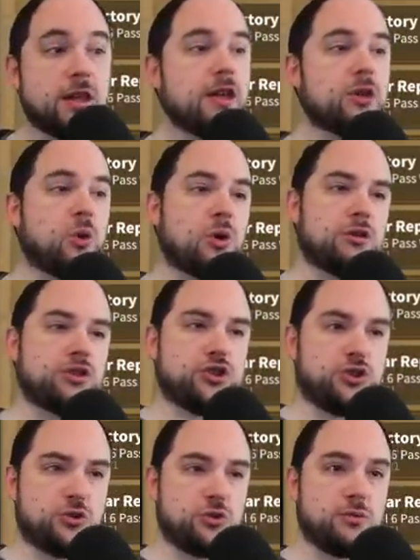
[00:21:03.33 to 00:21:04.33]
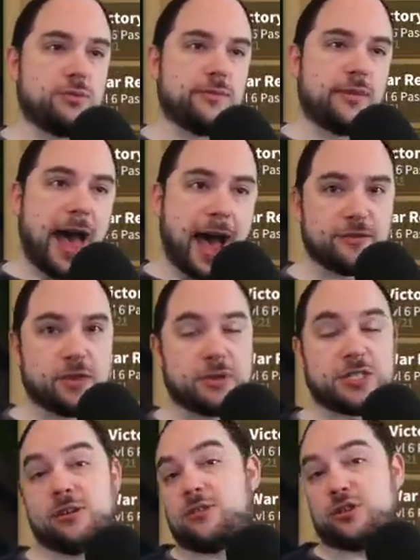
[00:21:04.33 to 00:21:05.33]
in order to have the
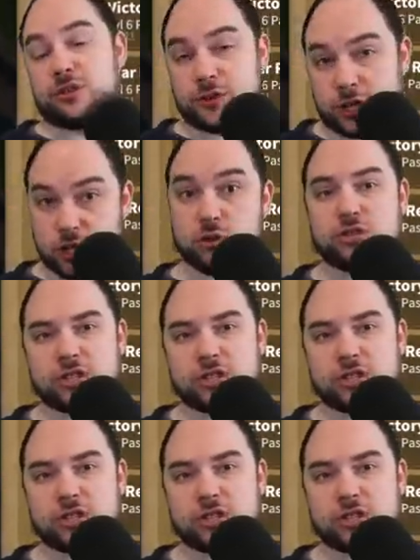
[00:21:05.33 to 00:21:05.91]
materials for the new